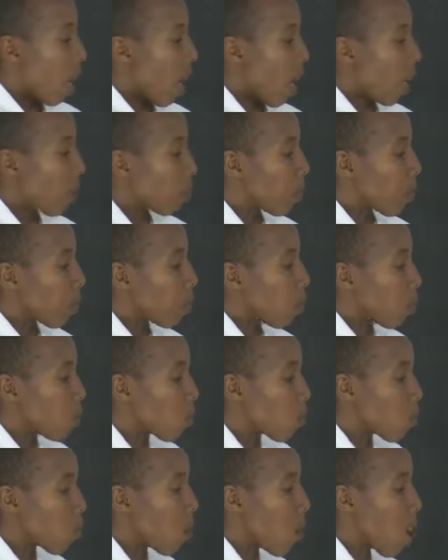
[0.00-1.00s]
And
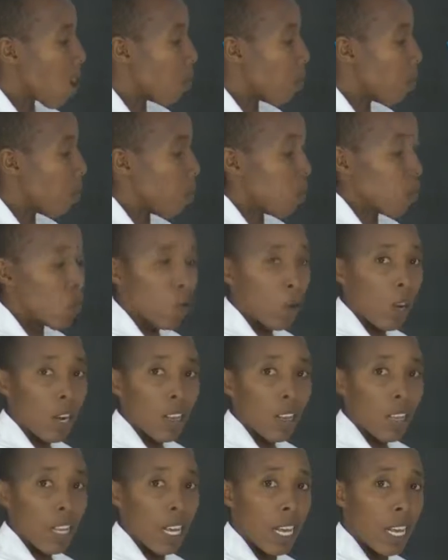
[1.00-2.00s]
because you have more
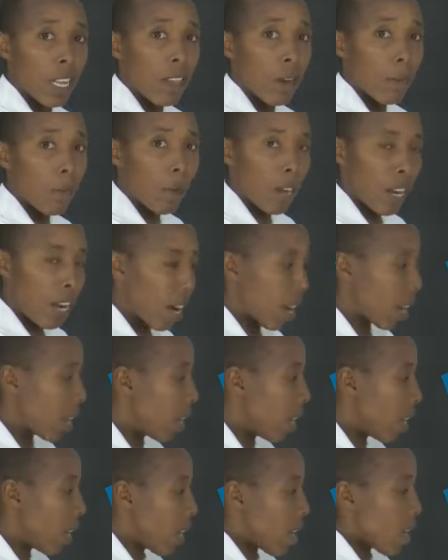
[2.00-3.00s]
salts in the
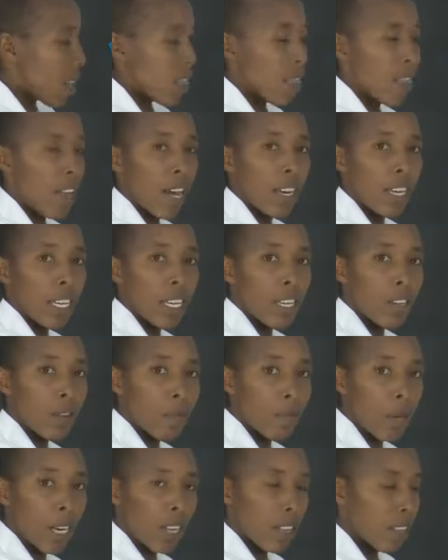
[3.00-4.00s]
blood, then it
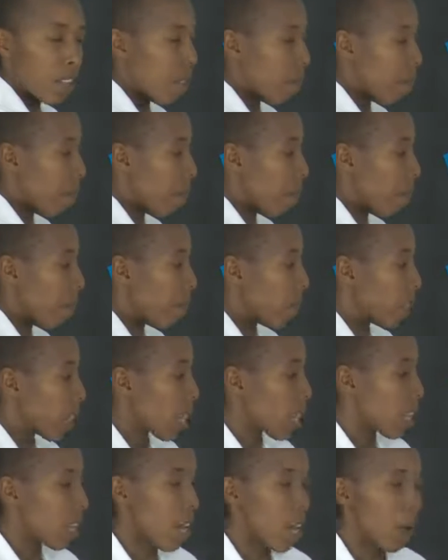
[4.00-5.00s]
means
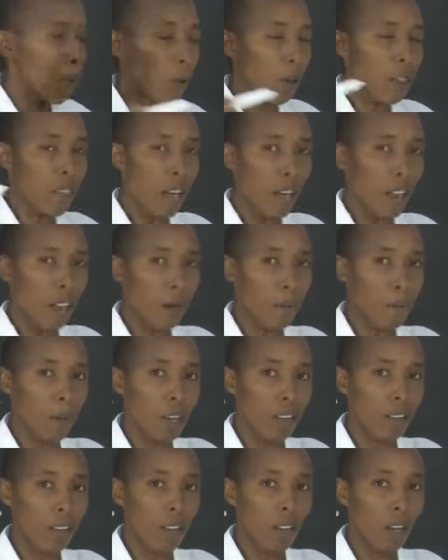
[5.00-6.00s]
the
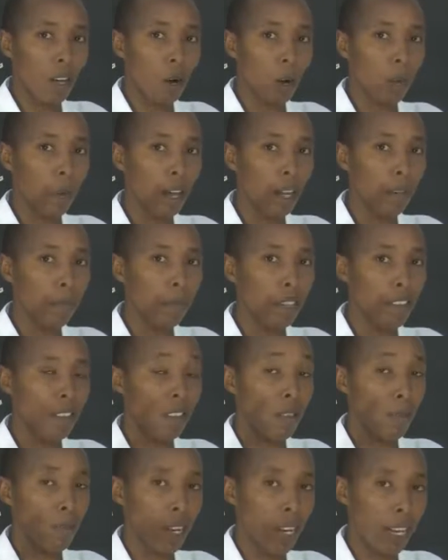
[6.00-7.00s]
hypothalamus will be
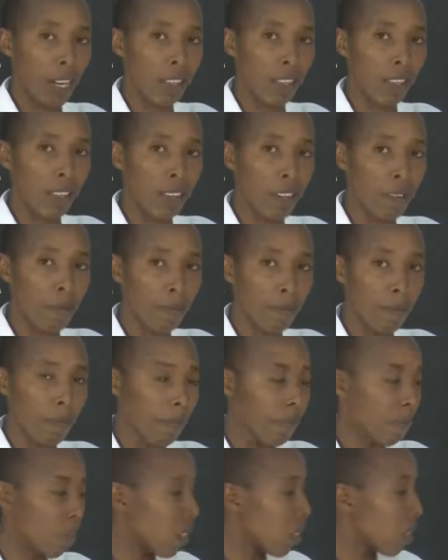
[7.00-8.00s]
stimulated
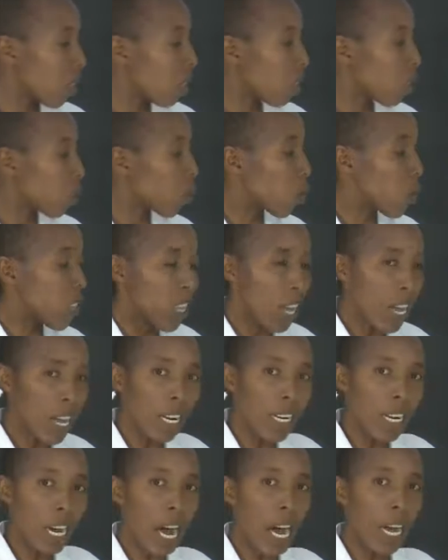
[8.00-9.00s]
to
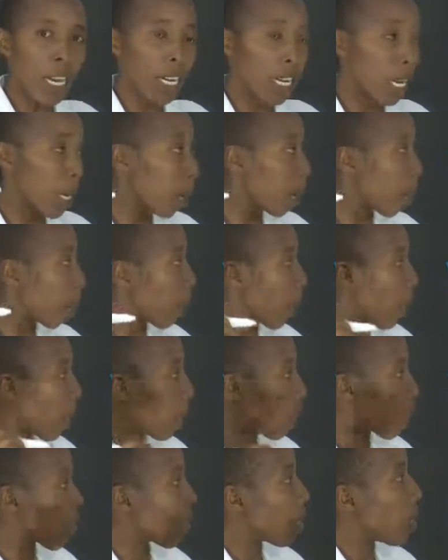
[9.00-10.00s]
send an
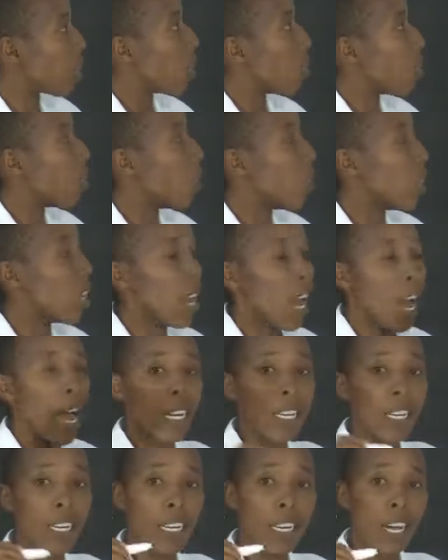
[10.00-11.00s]
impulse to the
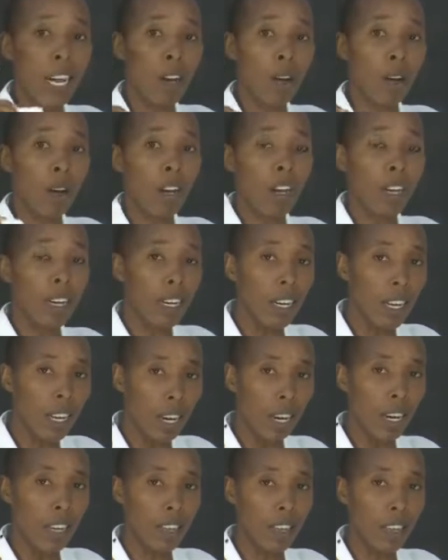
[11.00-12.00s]
adrenal
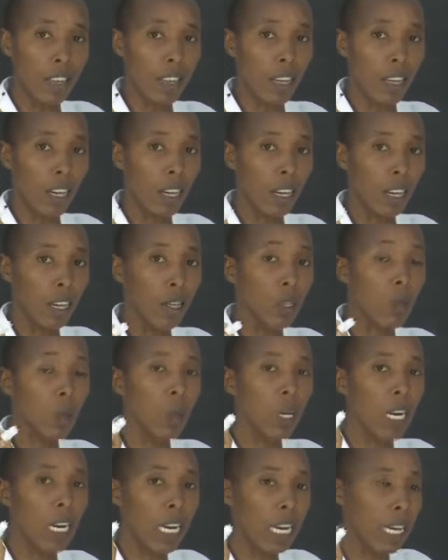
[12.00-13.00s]
glands
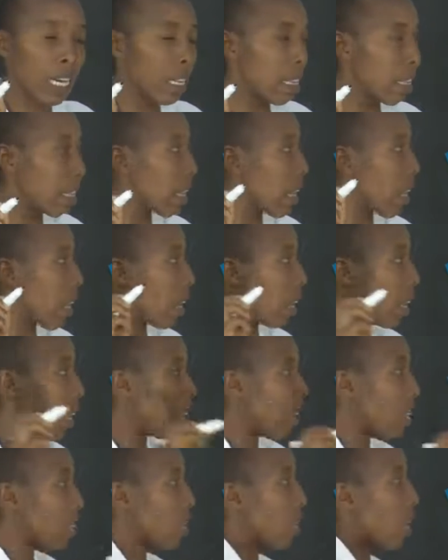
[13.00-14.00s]
to release
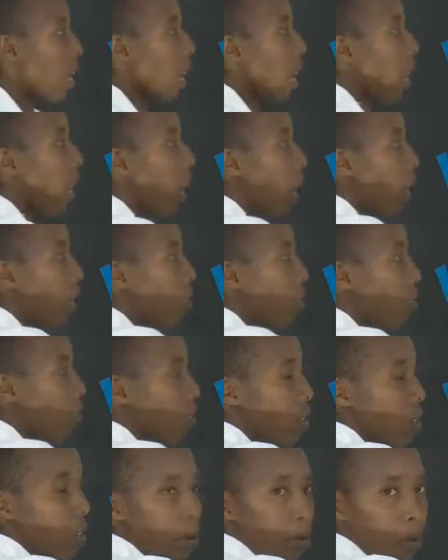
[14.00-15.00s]
less
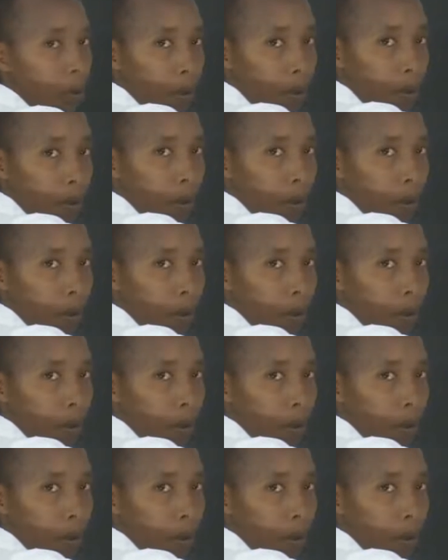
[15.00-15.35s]
aldosterone.